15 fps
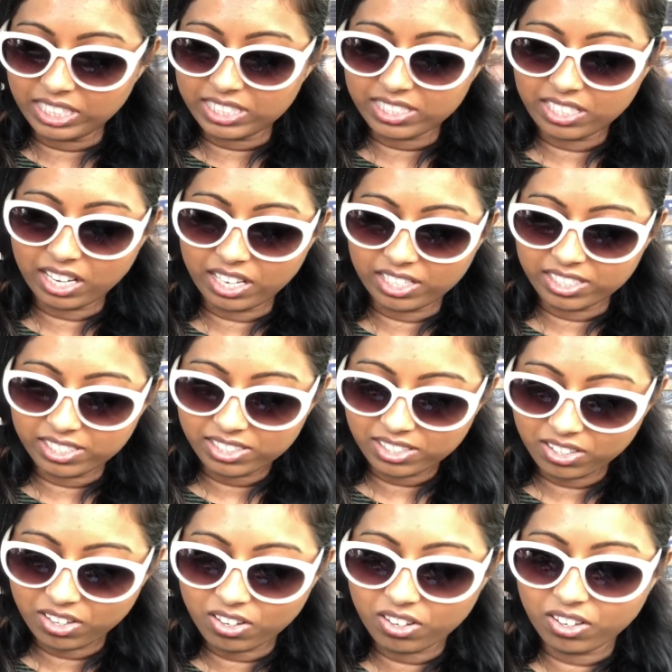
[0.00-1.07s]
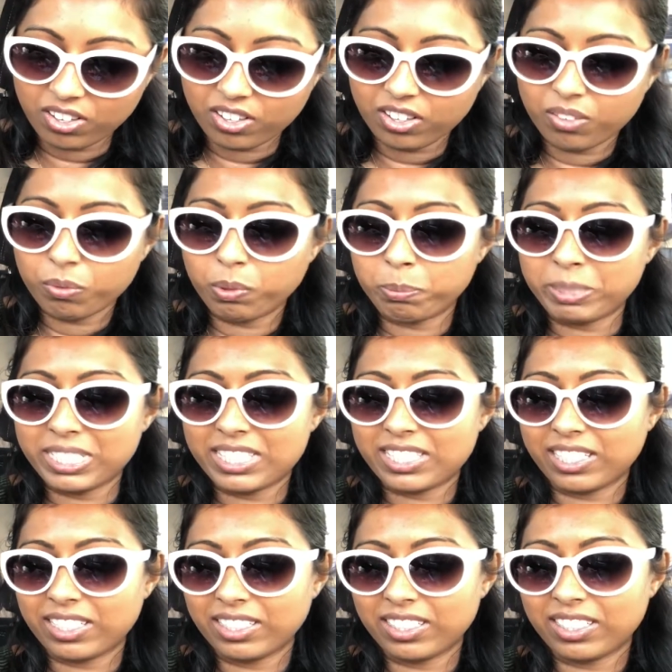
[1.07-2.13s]
guys will be
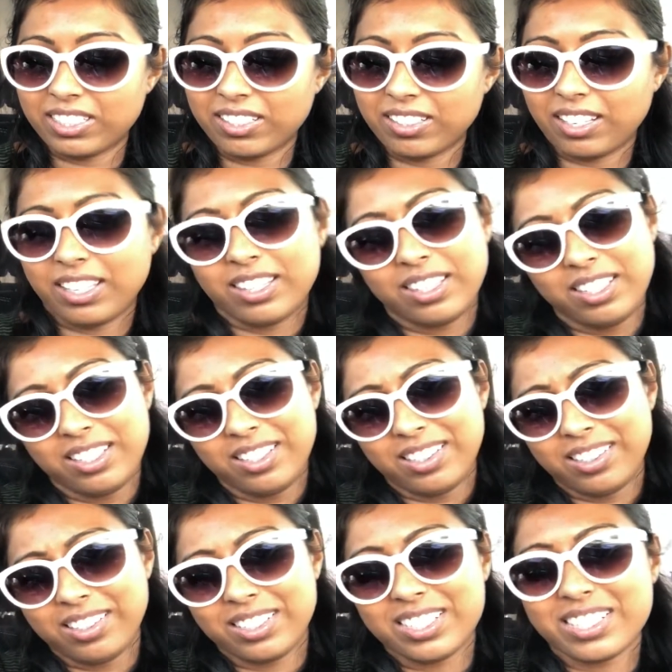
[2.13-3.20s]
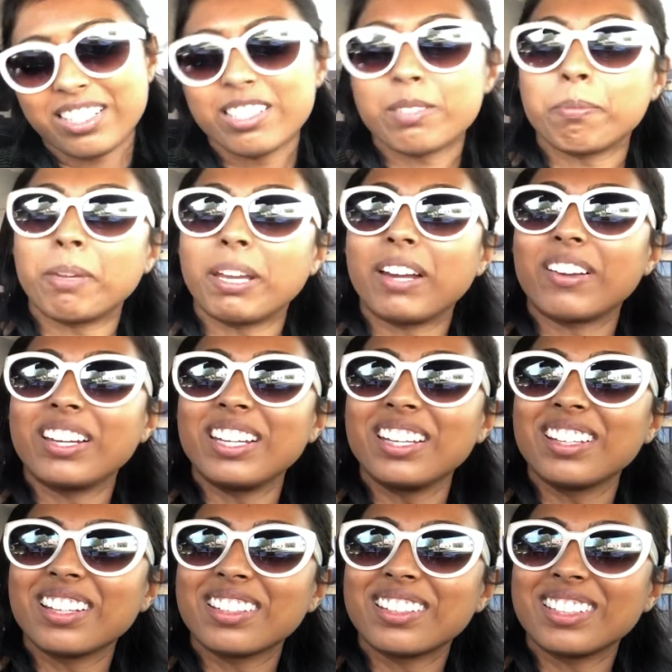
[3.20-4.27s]
sitting in. I think, is this Mary?
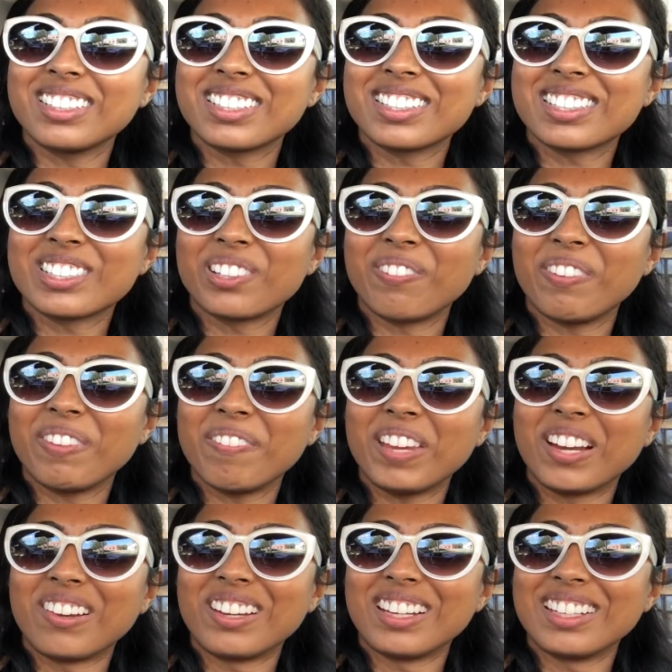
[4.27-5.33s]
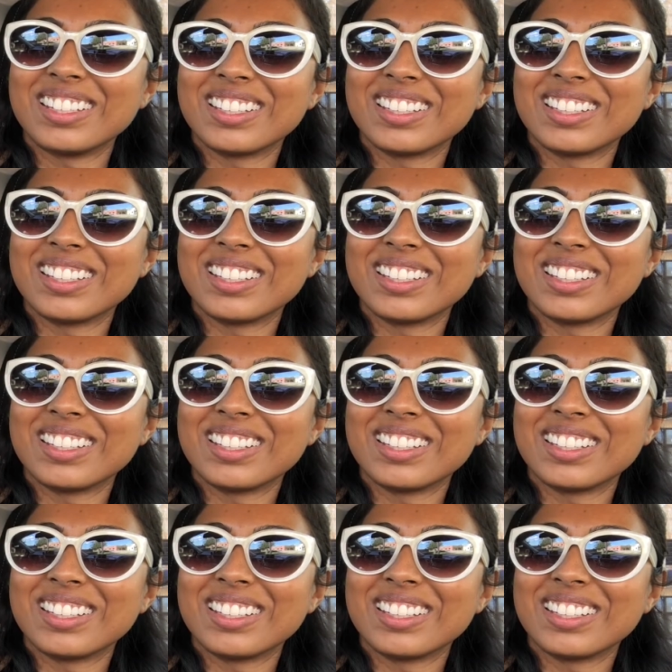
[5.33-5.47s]
I think this could be Mary.